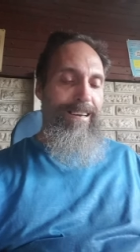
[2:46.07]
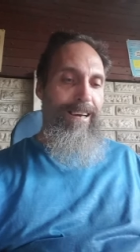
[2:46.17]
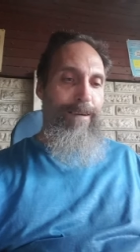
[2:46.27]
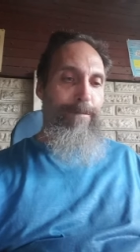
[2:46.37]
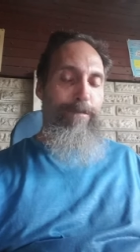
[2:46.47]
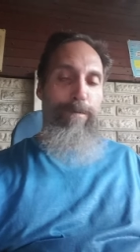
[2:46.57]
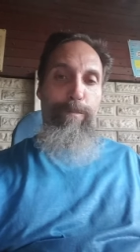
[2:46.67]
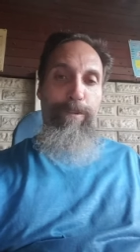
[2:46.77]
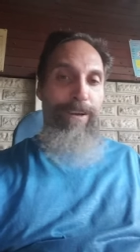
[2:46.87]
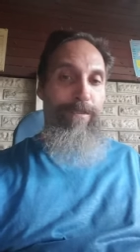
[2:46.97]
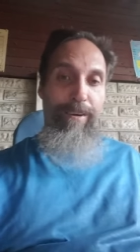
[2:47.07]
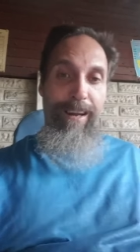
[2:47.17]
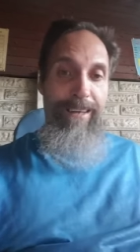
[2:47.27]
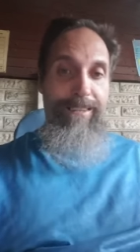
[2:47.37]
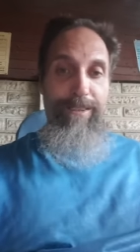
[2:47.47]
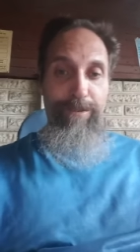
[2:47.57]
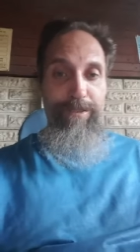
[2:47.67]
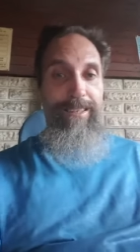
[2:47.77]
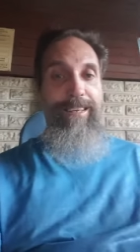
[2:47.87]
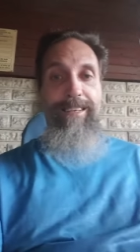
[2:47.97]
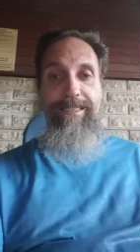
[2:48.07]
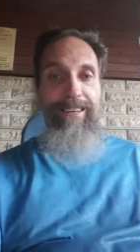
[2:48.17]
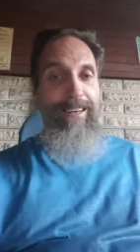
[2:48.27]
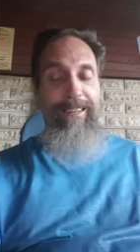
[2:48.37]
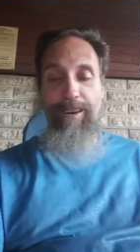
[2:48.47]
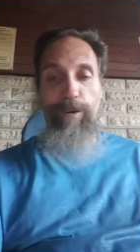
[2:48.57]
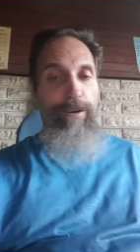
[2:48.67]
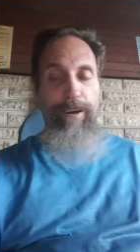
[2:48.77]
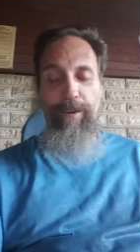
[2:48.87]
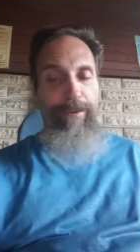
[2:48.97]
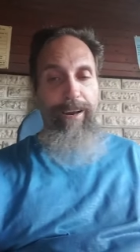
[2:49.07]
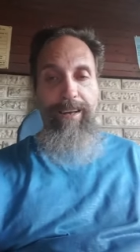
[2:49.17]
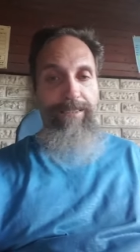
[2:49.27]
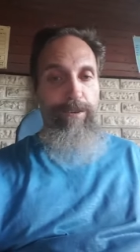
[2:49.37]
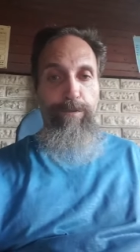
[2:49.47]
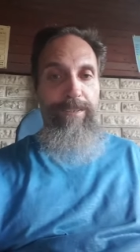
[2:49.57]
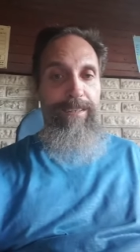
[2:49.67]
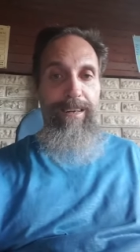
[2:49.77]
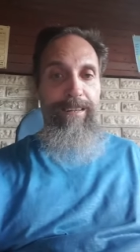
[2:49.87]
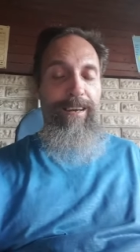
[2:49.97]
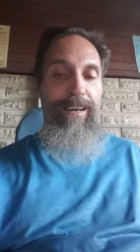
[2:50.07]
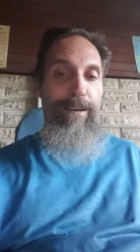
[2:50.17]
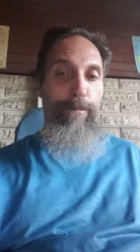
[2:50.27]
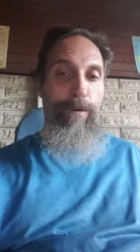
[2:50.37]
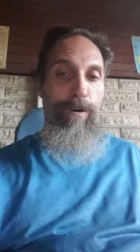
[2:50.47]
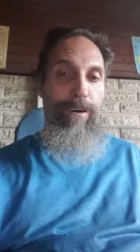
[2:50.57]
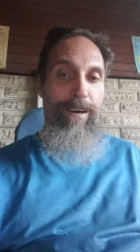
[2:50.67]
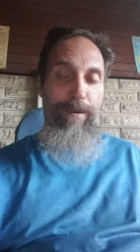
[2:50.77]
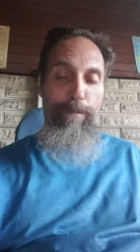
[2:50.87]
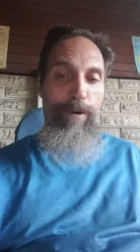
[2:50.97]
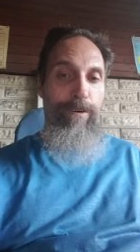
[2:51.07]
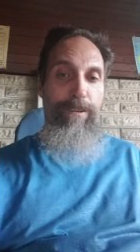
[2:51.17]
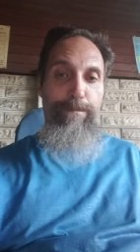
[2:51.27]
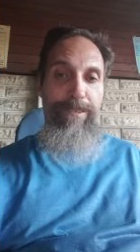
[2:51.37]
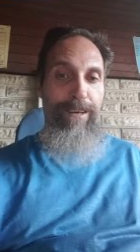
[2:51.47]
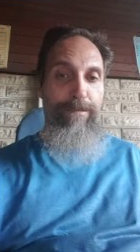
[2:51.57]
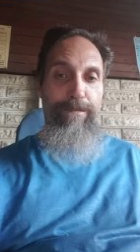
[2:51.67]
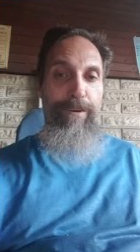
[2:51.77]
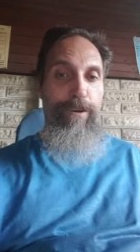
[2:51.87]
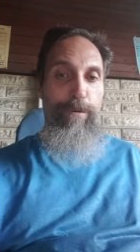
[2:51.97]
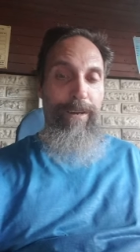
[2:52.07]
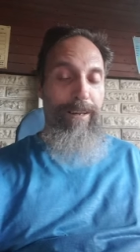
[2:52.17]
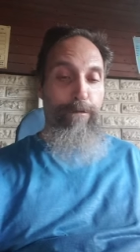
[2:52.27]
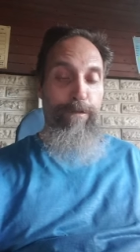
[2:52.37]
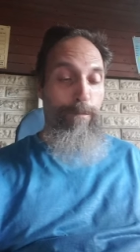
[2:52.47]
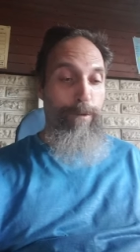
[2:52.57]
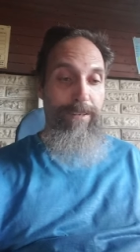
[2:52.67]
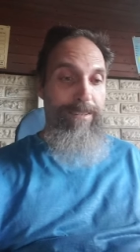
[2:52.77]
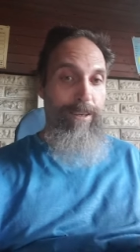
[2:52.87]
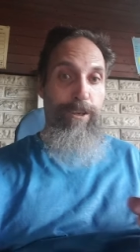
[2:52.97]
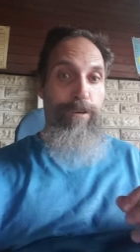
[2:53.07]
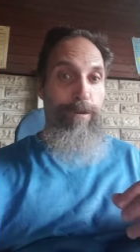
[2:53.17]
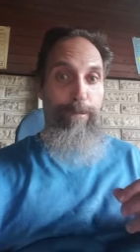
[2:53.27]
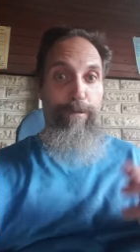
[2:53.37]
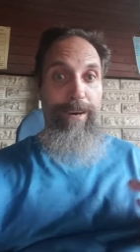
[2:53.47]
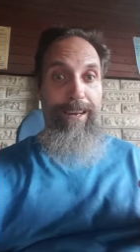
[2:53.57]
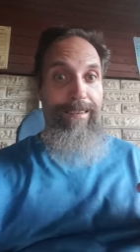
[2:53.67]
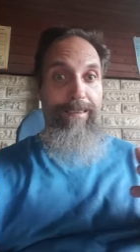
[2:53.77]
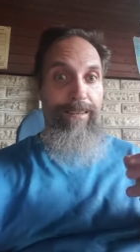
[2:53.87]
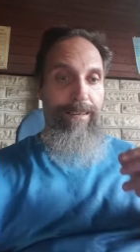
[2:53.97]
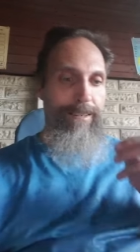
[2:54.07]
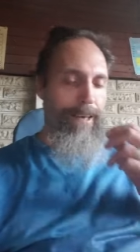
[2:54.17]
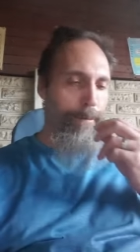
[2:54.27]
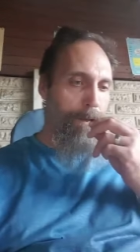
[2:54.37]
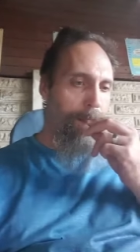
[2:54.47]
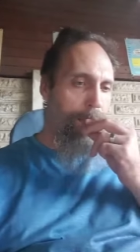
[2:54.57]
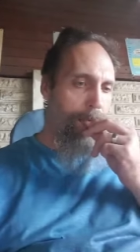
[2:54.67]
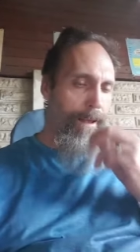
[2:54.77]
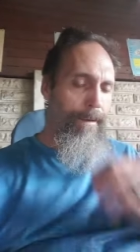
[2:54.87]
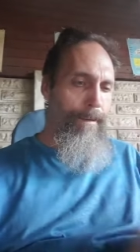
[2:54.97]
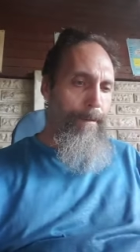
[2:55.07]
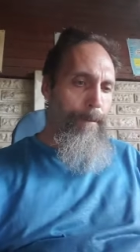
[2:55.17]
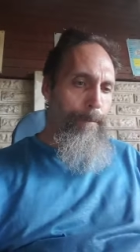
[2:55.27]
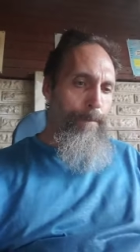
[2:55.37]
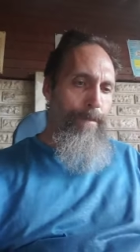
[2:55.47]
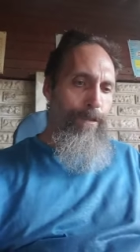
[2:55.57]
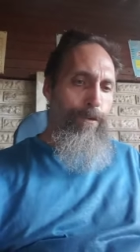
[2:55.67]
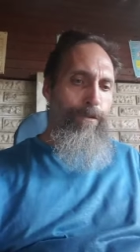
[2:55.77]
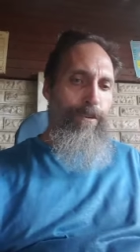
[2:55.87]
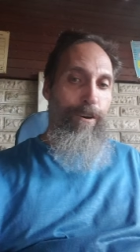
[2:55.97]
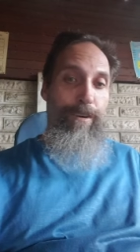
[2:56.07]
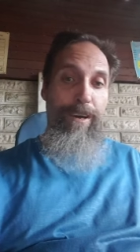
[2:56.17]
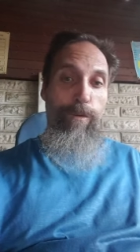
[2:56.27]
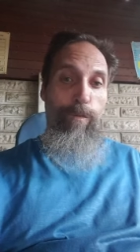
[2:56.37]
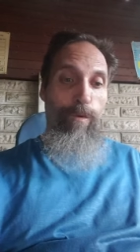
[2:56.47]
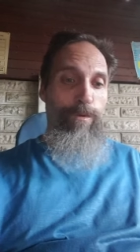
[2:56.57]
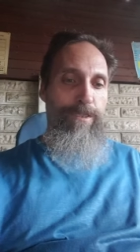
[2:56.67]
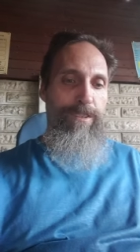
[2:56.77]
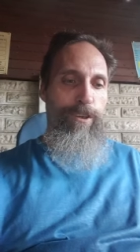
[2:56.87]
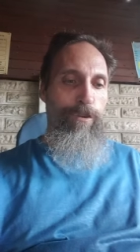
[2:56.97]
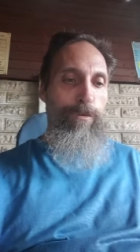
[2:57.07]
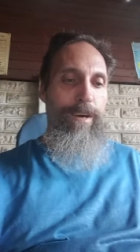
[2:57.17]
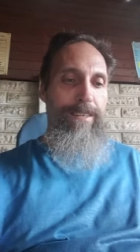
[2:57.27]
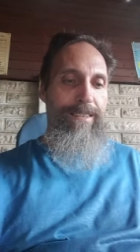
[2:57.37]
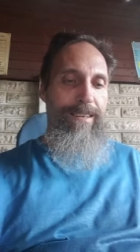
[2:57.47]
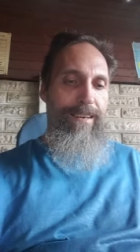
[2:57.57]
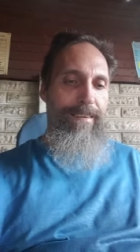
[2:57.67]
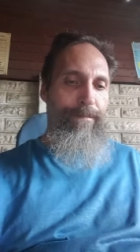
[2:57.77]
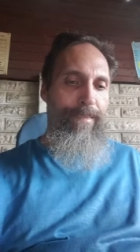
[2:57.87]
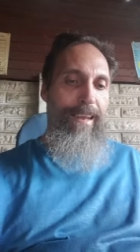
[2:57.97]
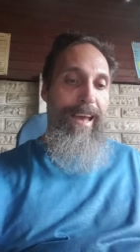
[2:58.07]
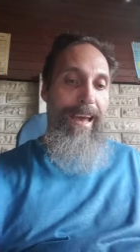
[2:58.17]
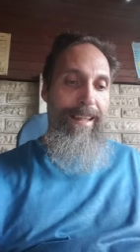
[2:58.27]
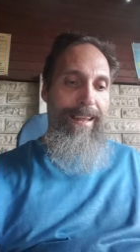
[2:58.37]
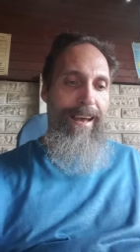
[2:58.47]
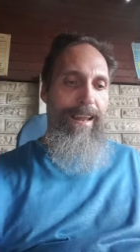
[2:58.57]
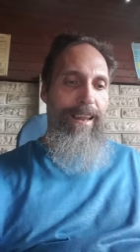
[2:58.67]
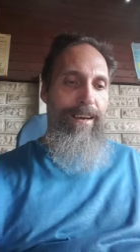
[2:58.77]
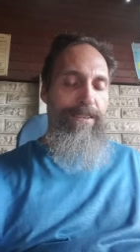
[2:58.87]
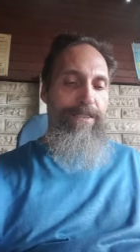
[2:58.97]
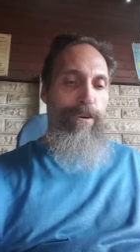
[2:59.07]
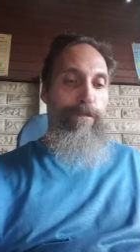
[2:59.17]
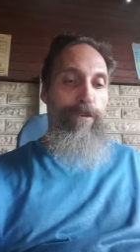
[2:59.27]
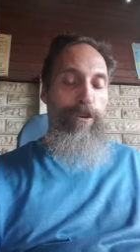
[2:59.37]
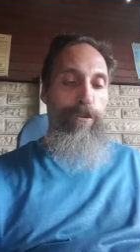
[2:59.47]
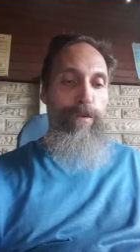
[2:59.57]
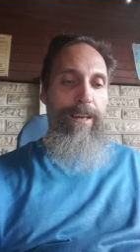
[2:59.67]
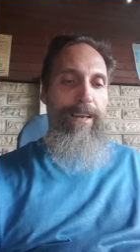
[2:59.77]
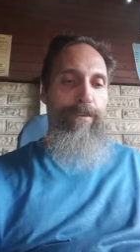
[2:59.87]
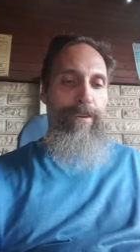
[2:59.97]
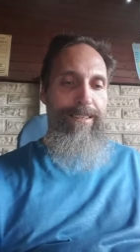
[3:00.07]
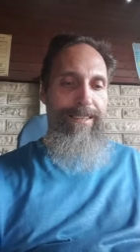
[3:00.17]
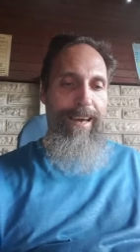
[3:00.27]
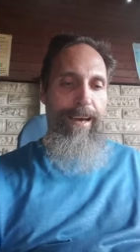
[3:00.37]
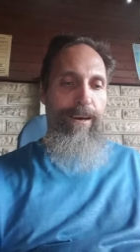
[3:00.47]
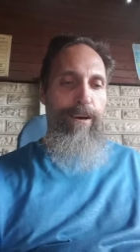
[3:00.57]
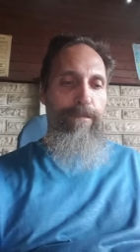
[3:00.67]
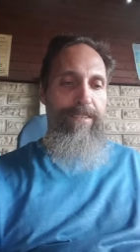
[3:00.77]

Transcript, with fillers: Um, if people don't realize this or see this yet, they're not going to realize it or see it. They're going to mark mark themselves very quickly for the beast and queue up for anything that's coming. North Korea warns the U.S. and the allies of nuclear attack over